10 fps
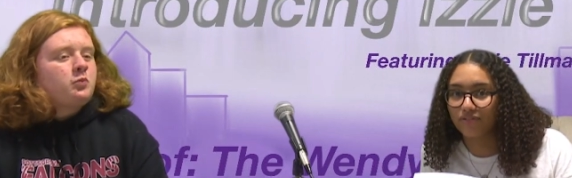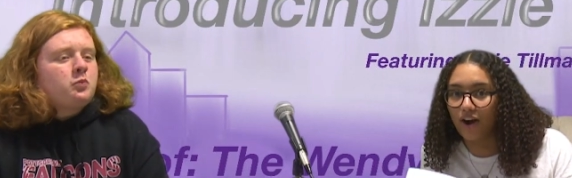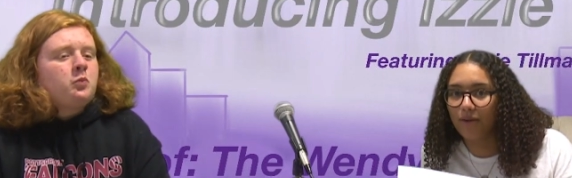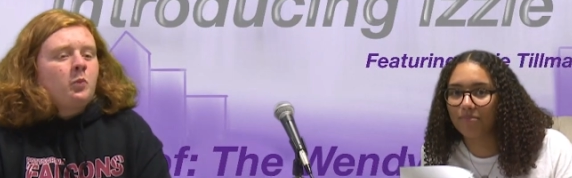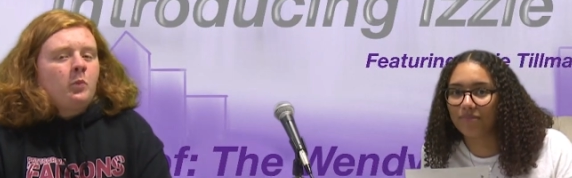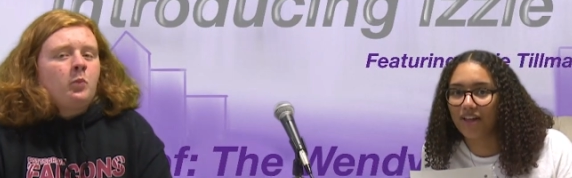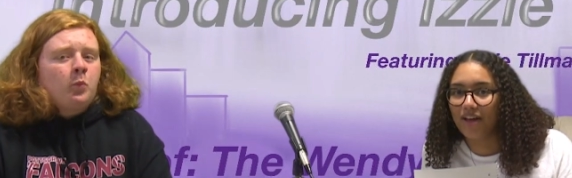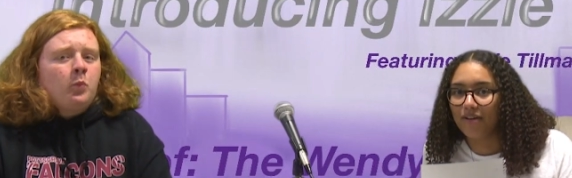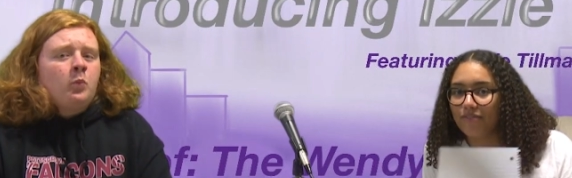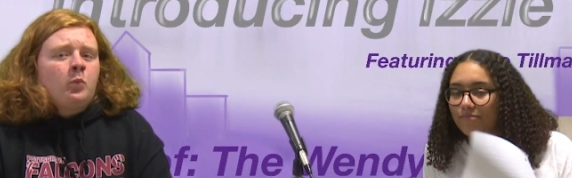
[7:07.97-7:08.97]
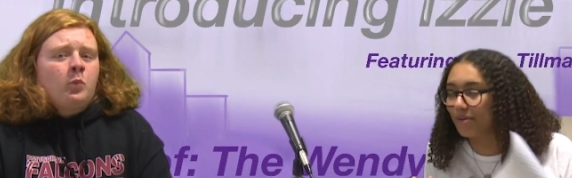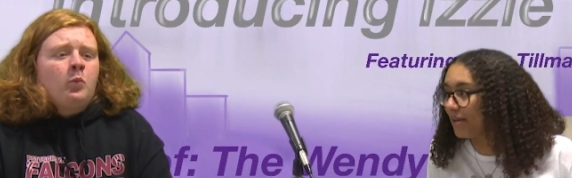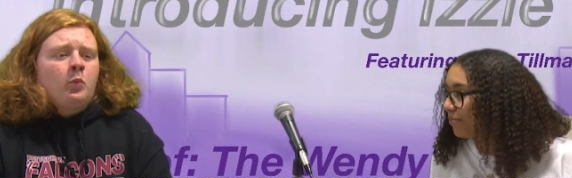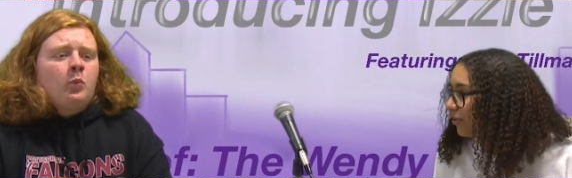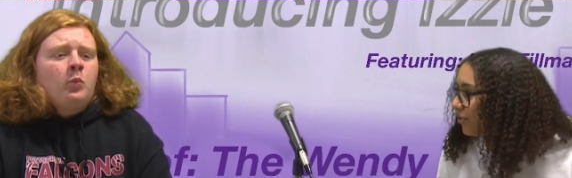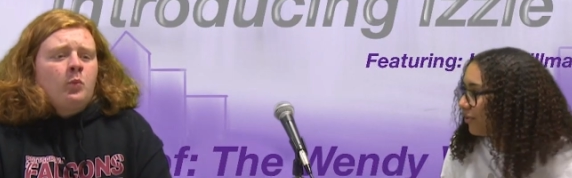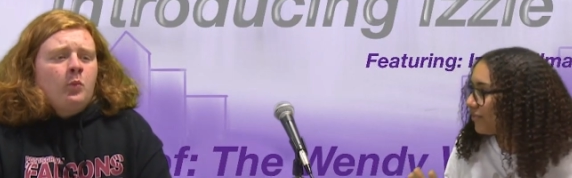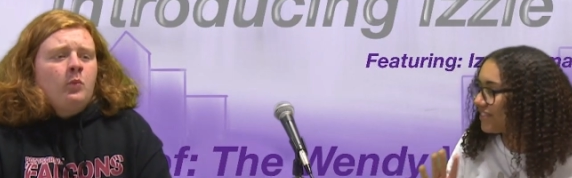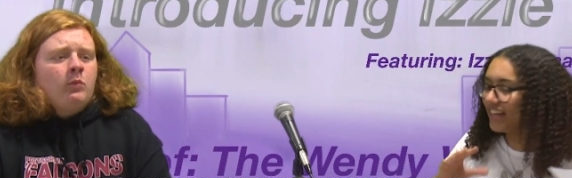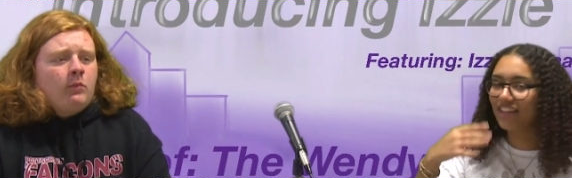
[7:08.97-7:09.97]
Speaker 1: from people who've
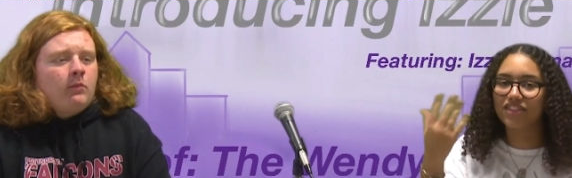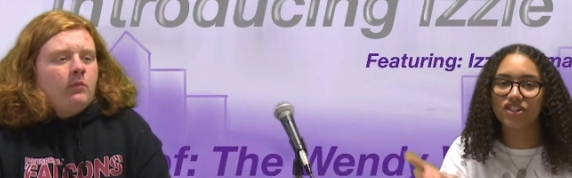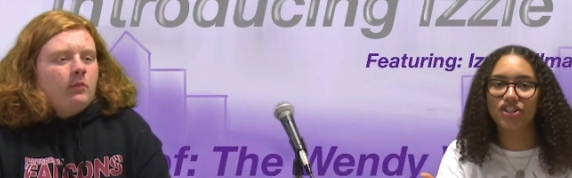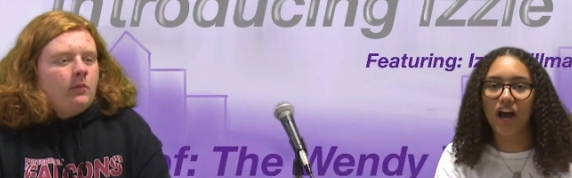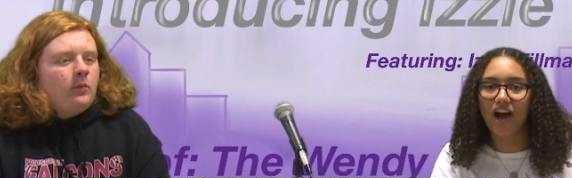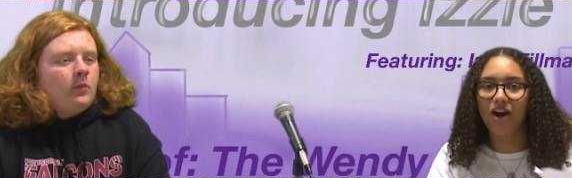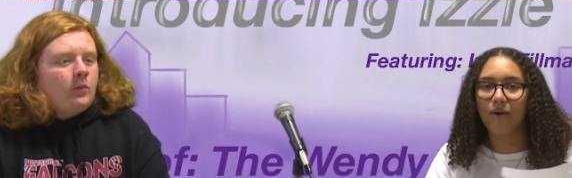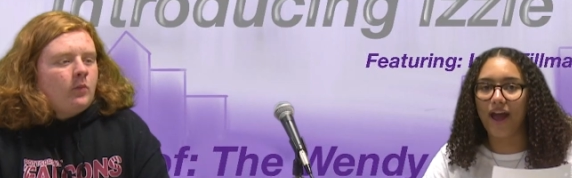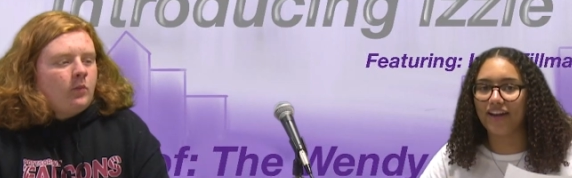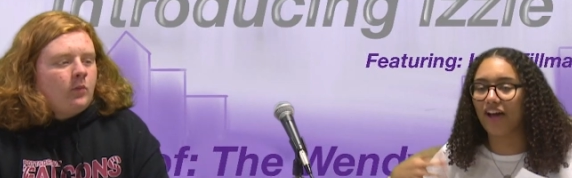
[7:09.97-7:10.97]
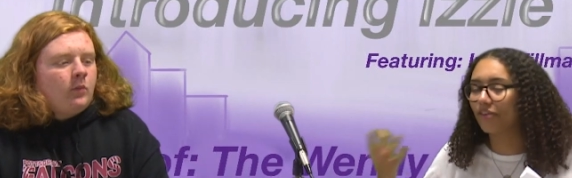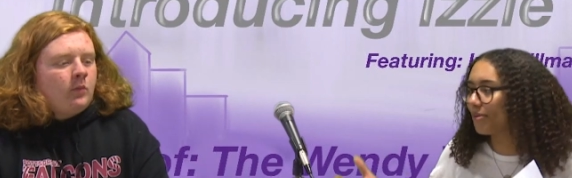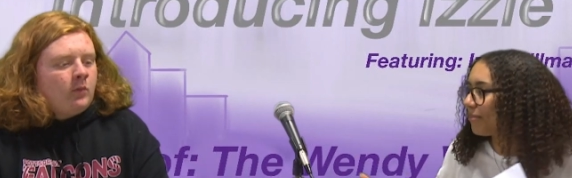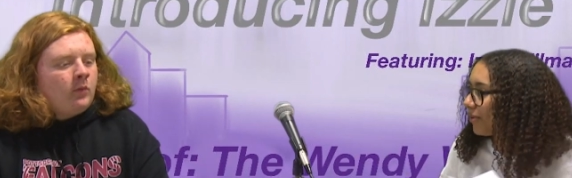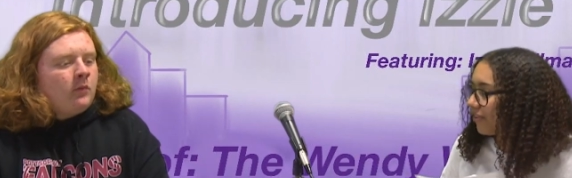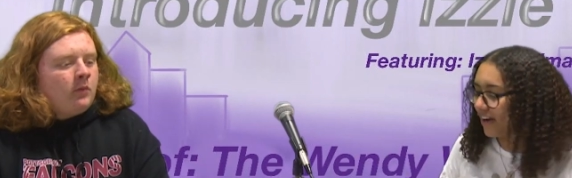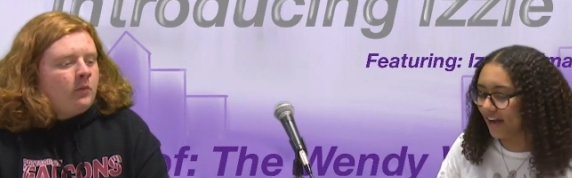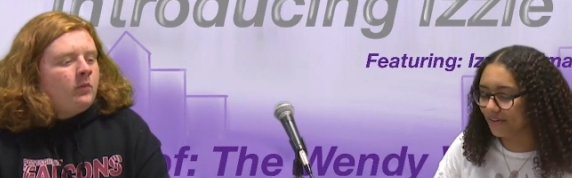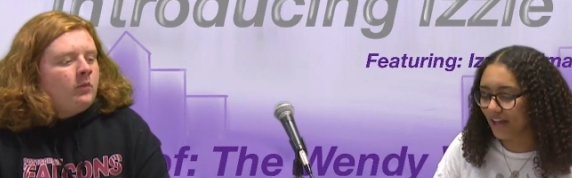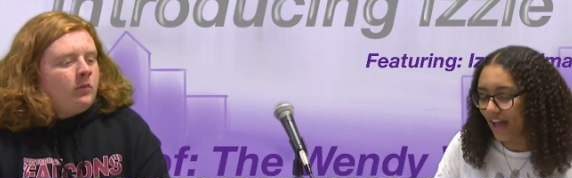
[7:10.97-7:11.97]
seen the show and other people around,
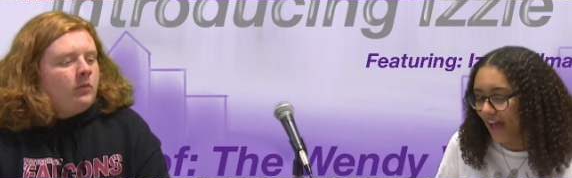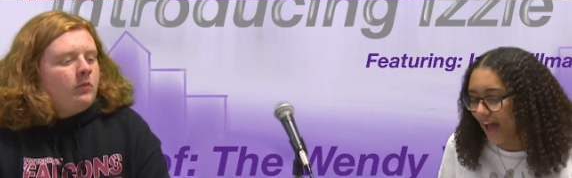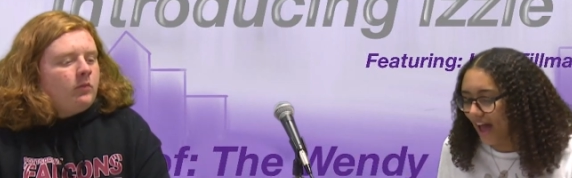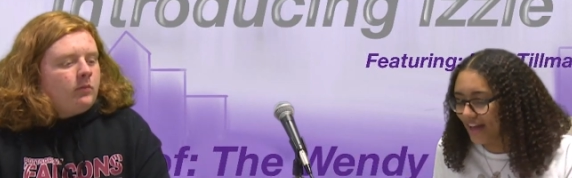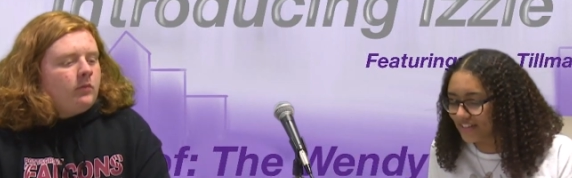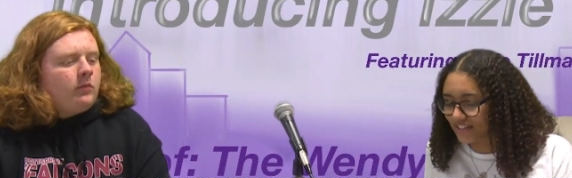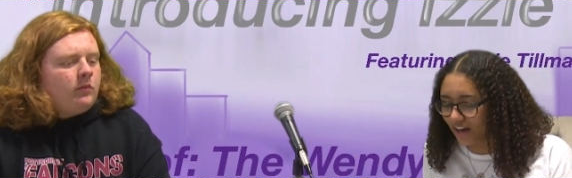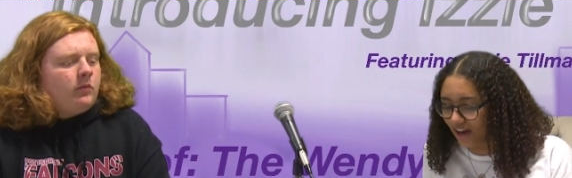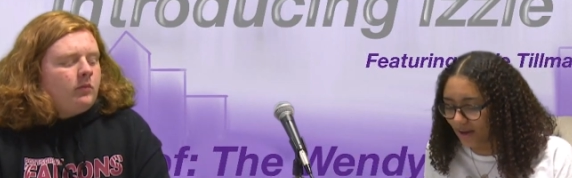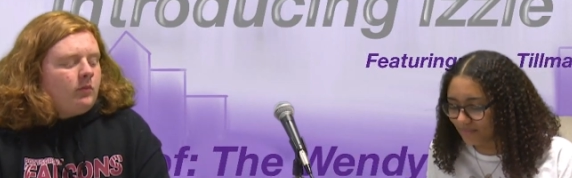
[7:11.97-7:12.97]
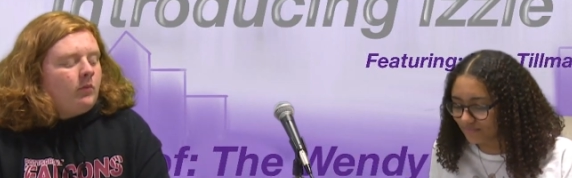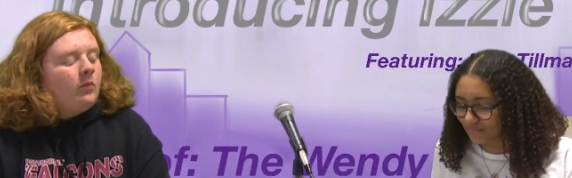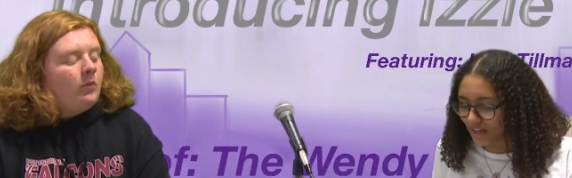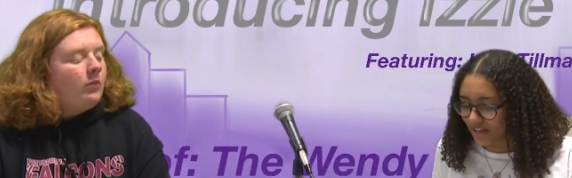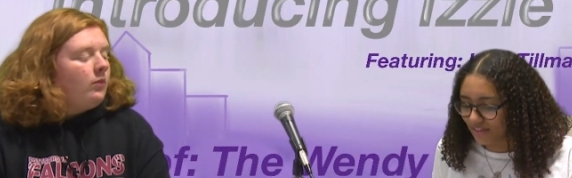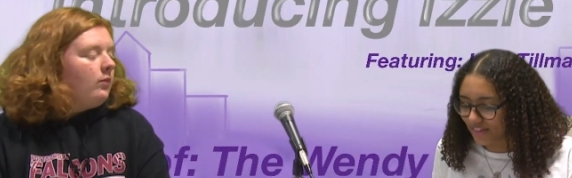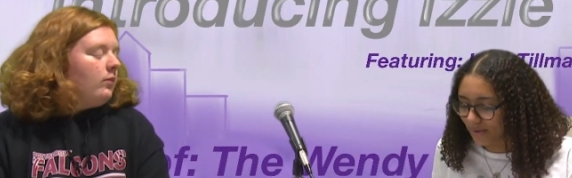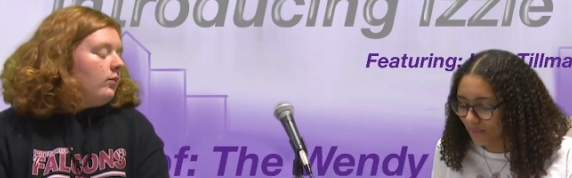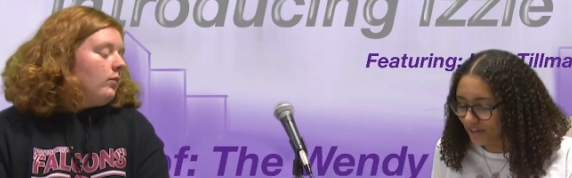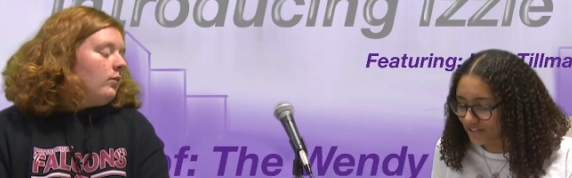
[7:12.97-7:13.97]
and um, they
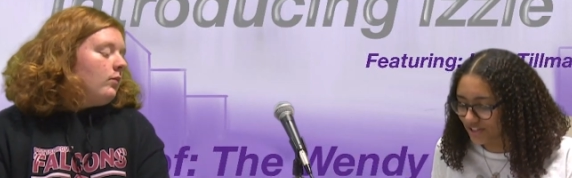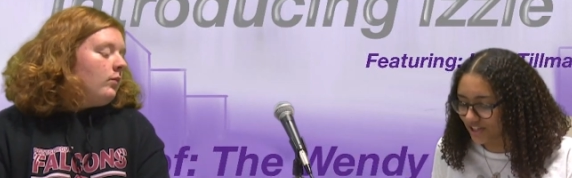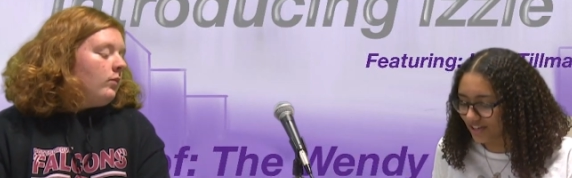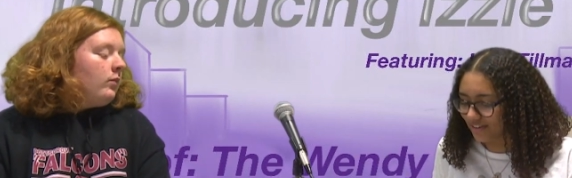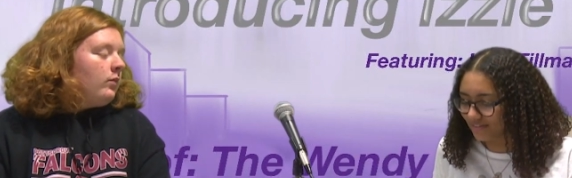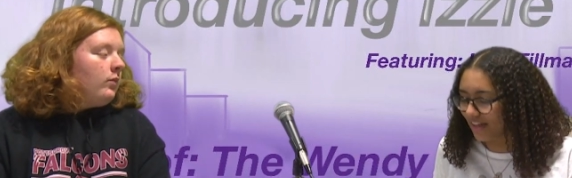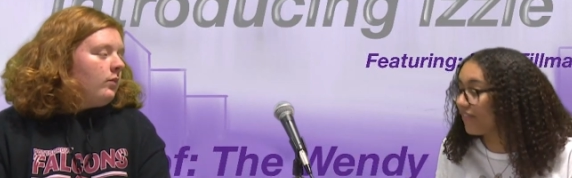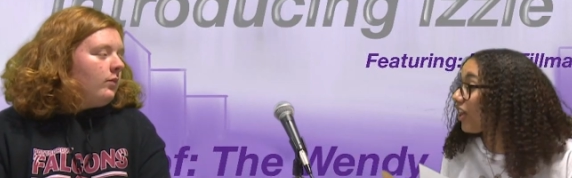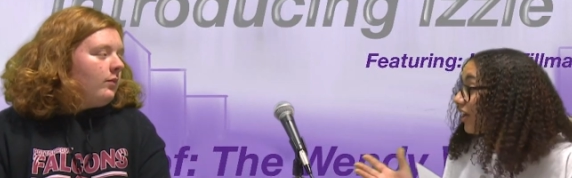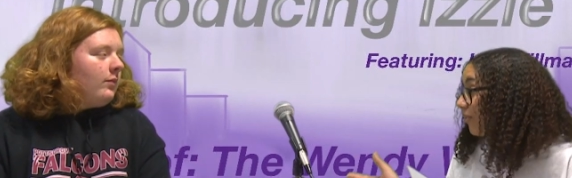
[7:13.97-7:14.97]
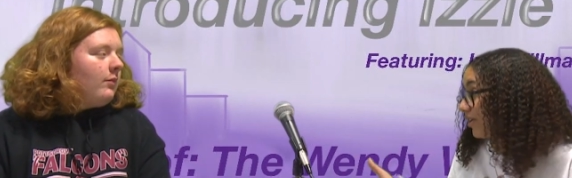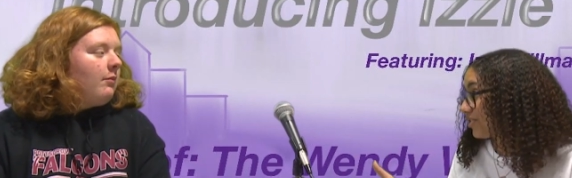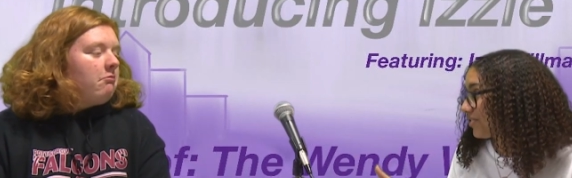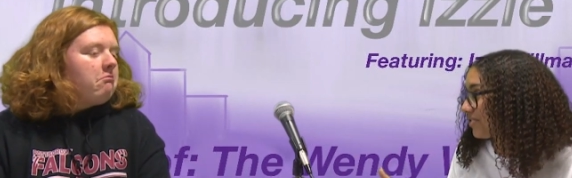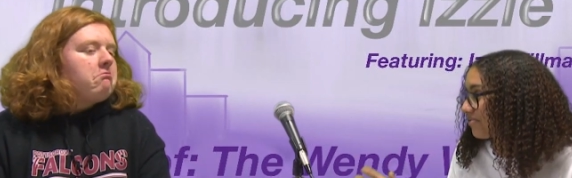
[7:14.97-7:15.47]
want they have a lot of questions.